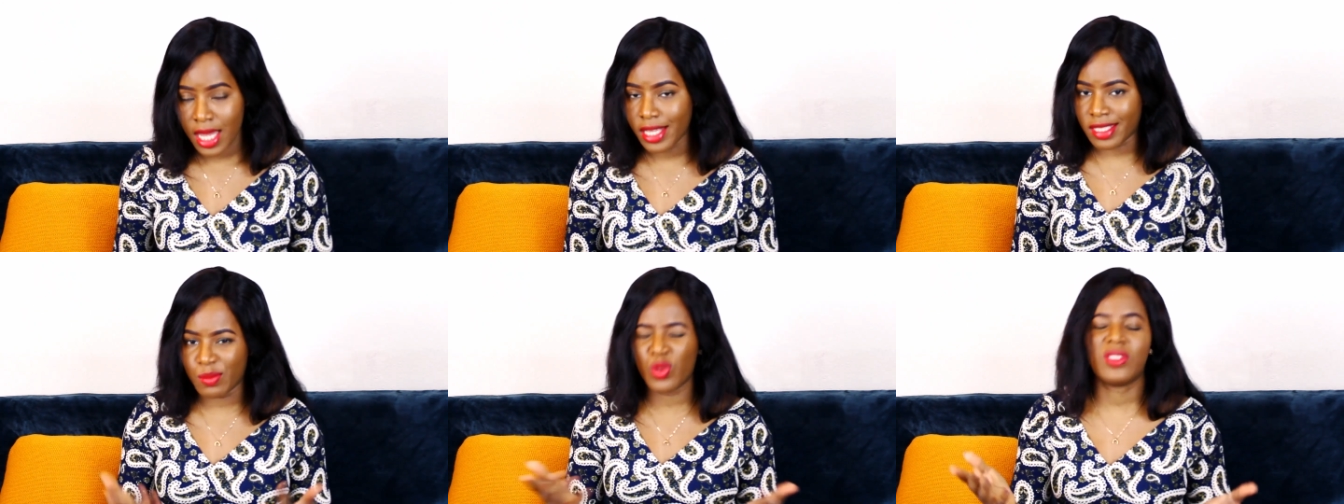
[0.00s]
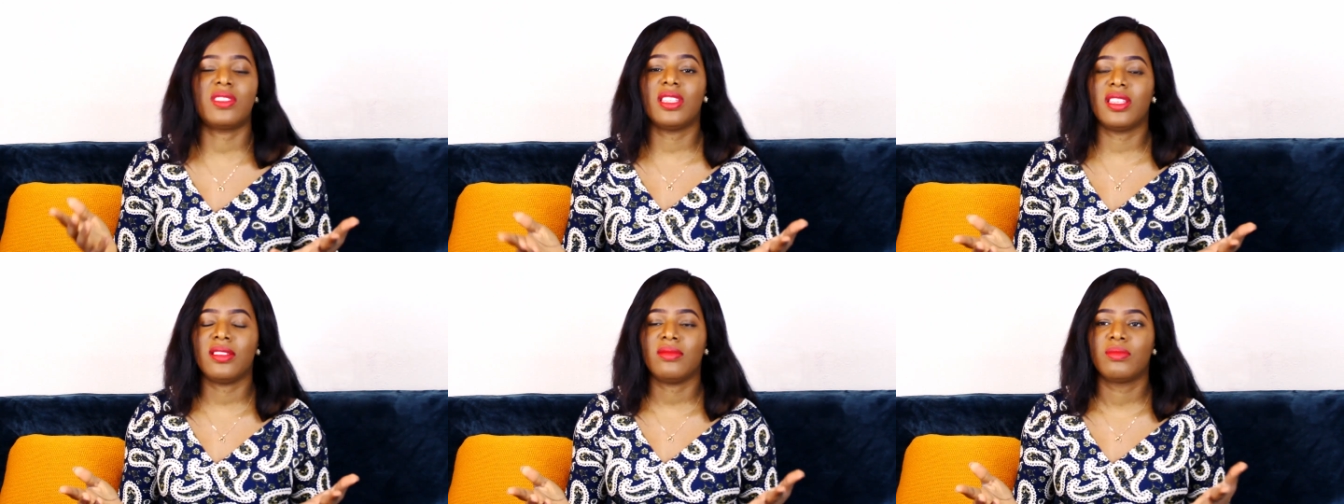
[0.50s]
it's
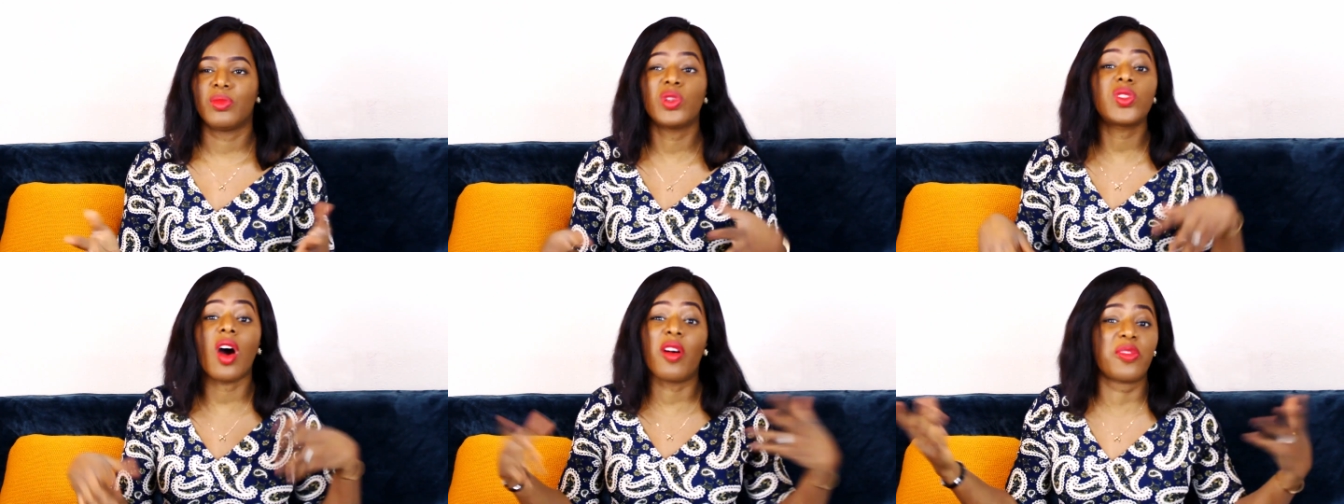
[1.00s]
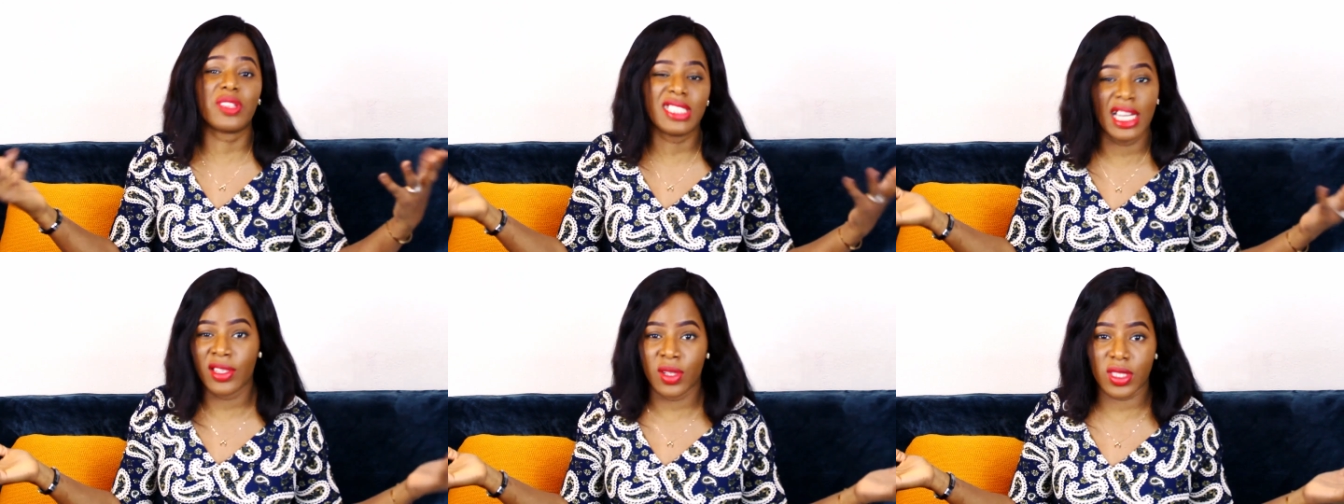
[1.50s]
most often
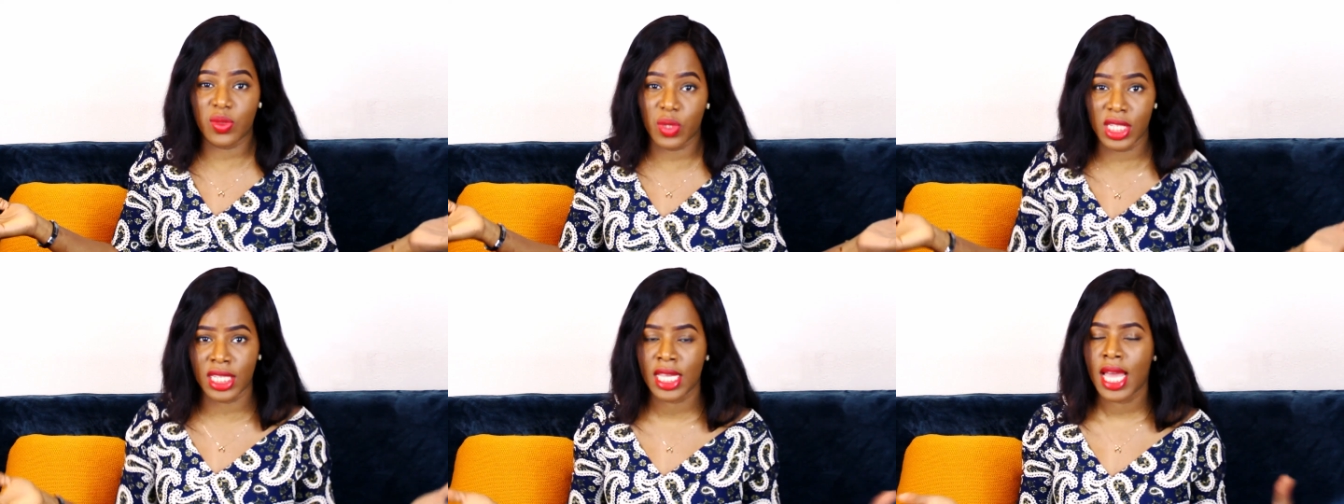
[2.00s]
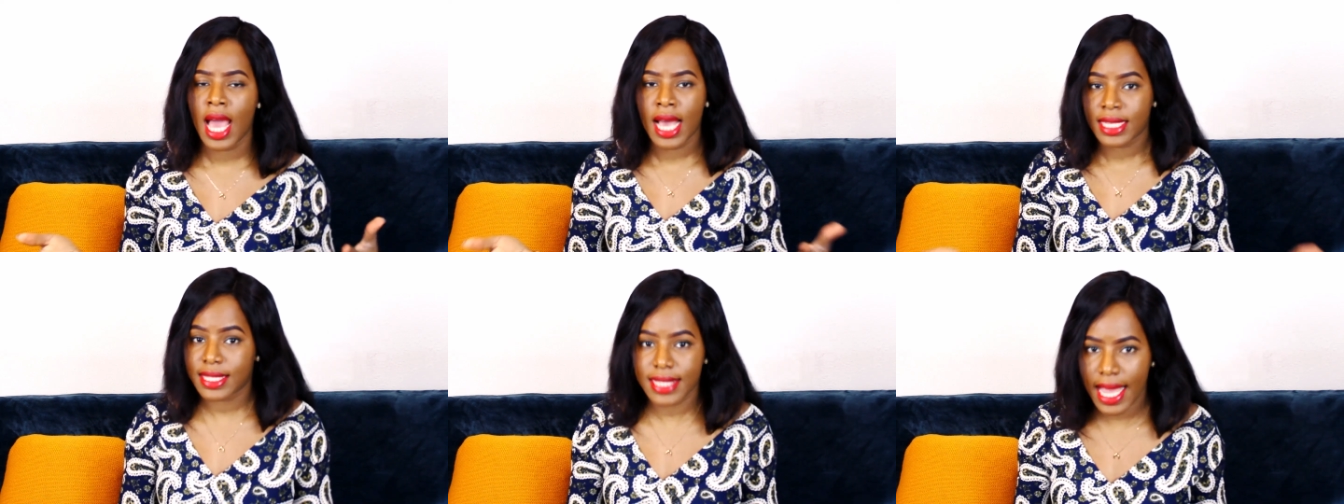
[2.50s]
than not really
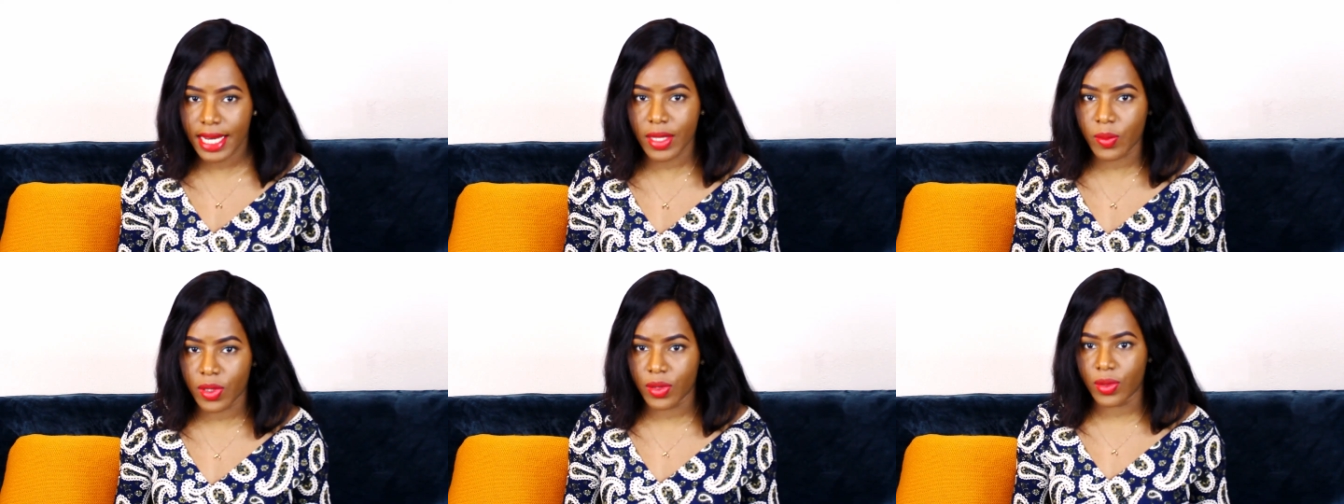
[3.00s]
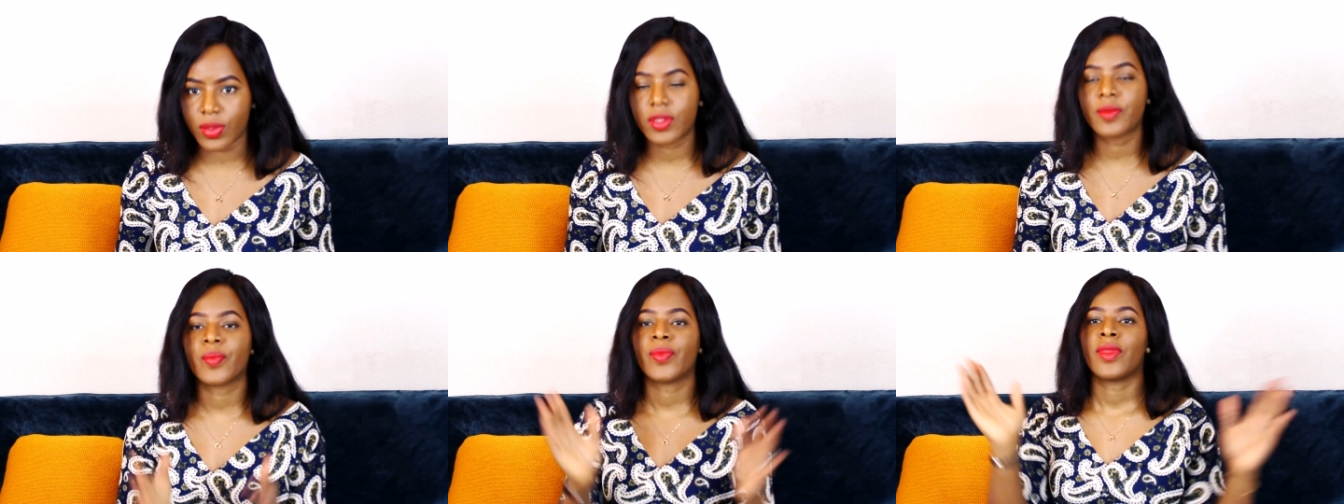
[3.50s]
sliding windows.